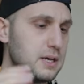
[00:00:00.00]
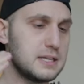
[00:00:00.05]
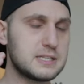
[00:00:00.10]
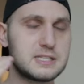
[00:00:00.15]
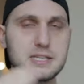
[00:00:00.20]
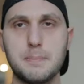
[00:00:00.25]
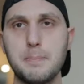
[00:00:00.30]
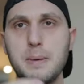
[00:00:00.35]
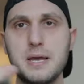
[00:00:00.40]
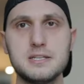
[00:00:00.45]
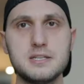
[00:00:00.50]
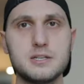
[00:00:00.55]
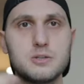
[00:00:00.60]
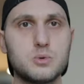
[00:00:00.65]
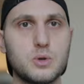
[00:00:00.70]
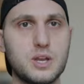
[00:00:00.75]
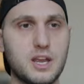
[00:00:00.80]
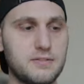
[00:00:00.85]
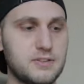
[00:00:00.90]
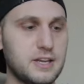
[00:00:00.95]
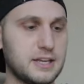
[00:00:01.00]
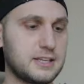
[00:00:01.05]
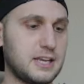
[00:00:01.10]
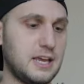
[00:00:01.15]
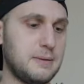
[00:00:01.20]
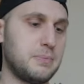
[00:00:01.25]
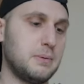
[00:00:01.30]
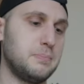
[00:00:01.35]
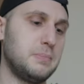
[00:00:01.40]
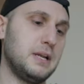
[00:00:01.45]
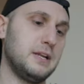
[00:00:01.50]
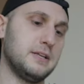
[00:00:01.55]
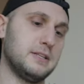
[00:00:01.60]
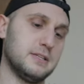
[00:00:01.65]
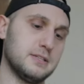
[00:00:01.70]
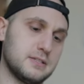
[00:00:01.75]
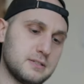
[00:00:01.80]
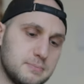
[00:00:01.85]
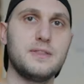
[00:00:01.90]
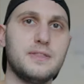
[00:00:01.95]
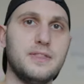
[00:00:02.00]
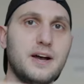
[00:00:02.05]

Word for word: it's amazing to have that capabilities.